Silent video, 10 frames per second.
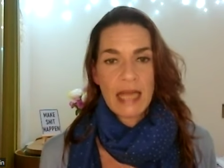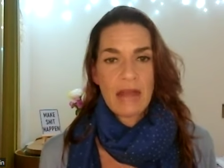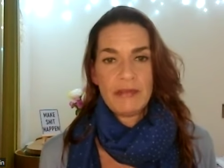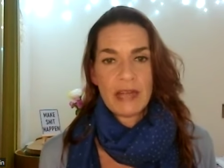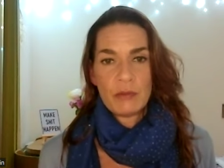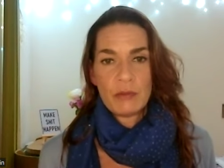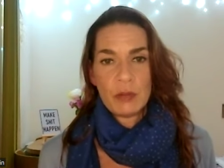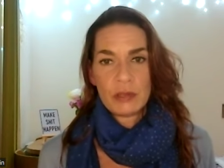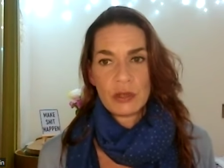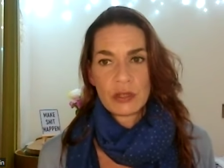And every now
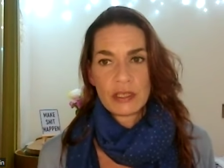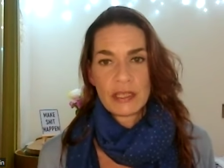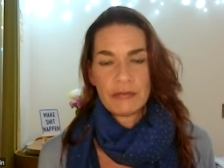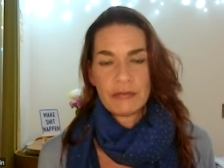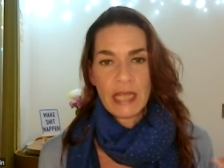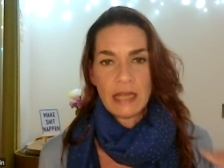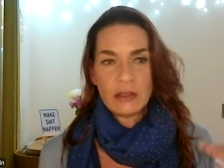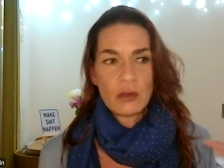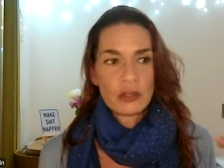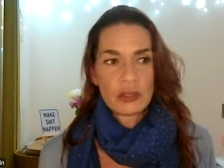moment looks different.
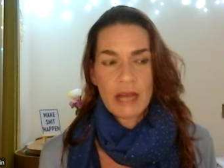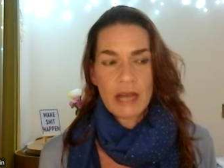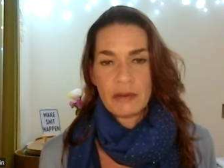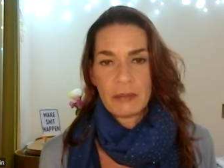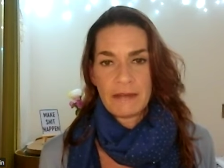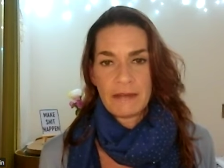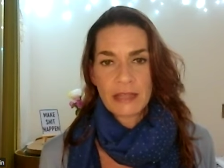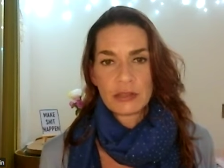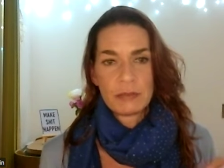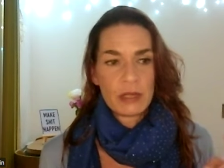And don't strive for
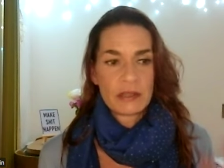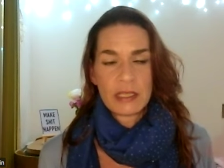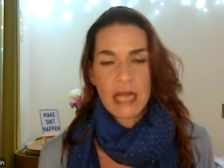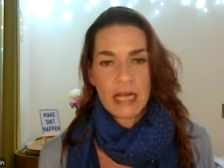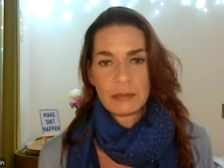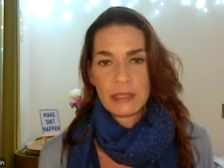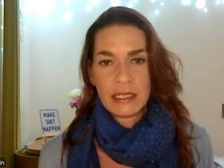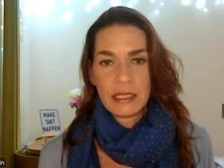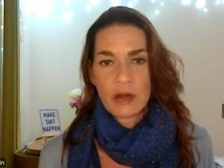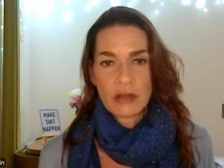perfection because it
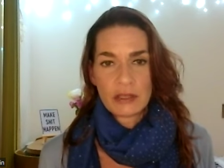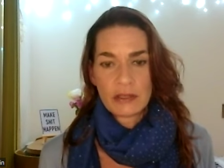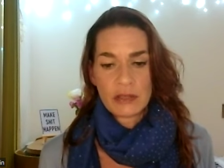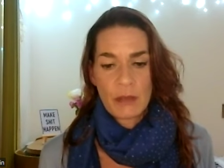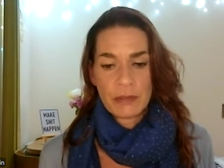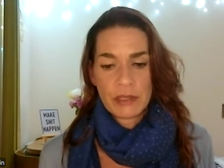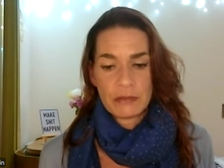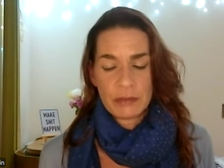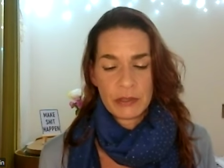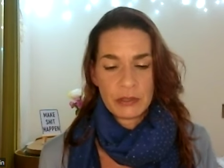ultimately causes the
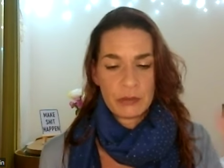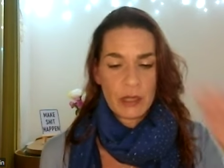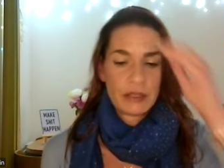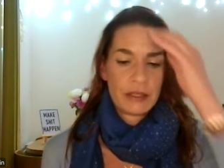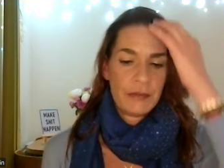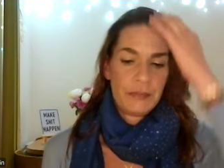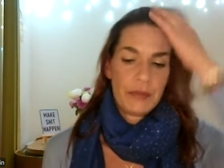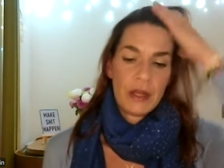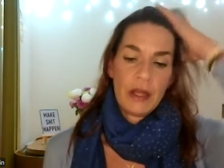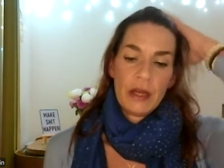opposite of what you want.
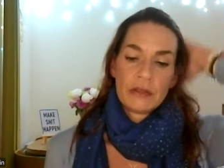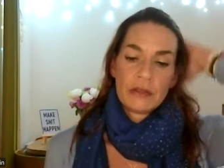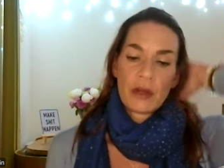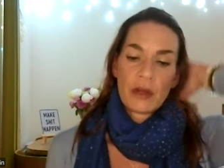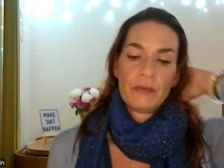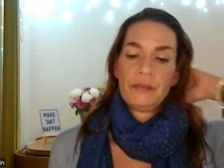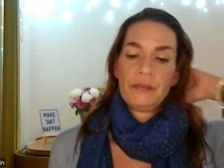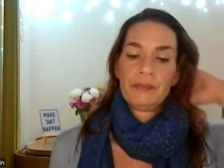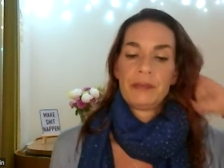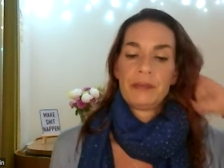So
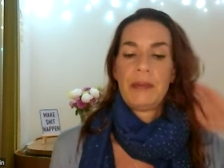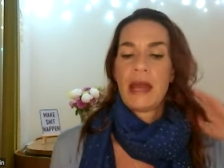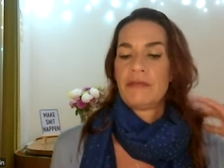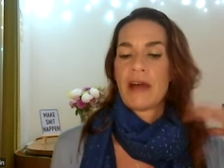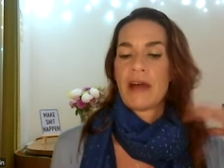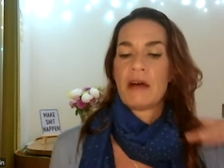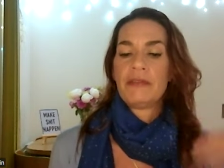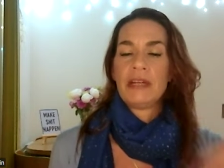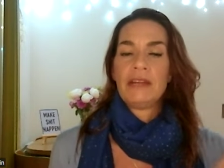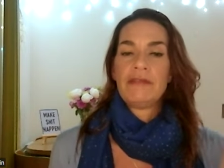prepare for
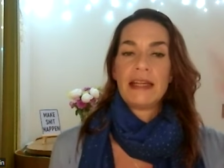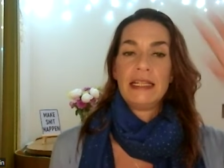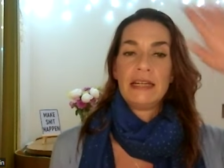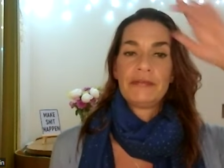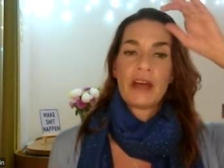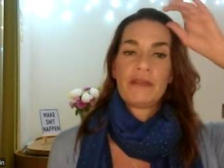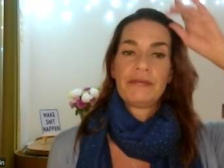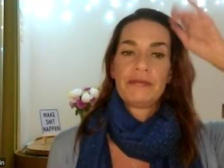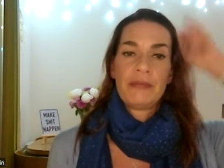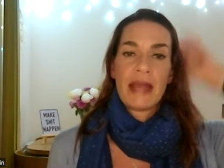our full and final
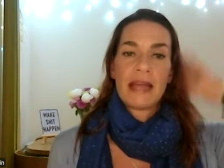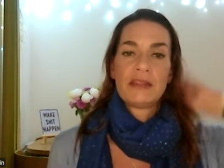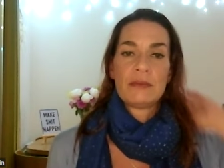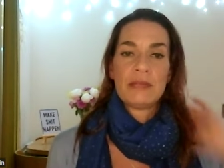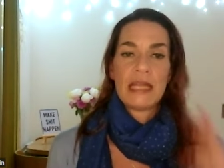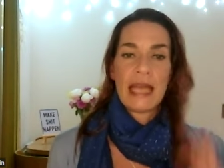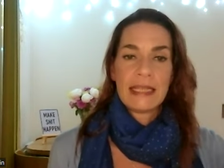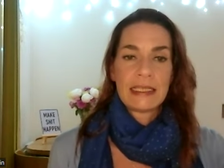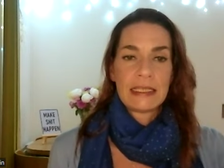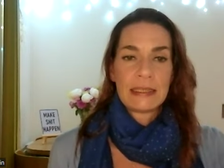liftoff. We had some
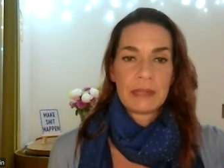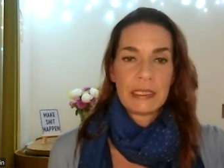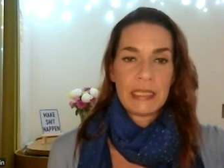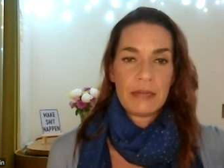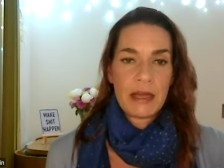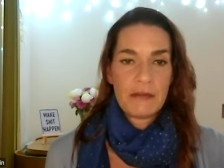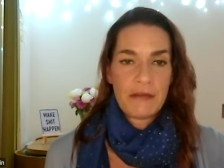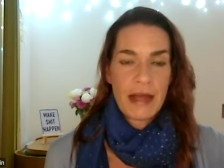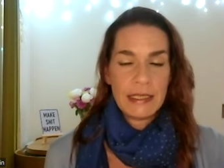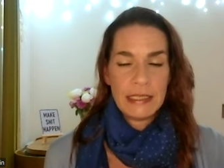delays, but here we are
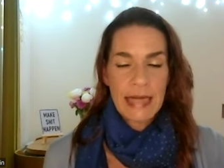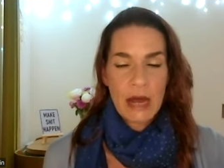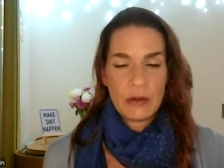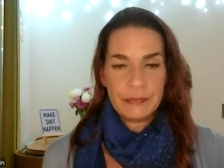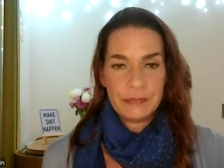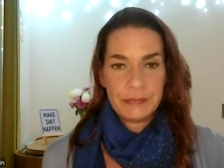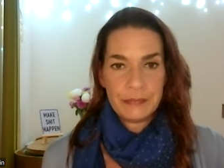finally now.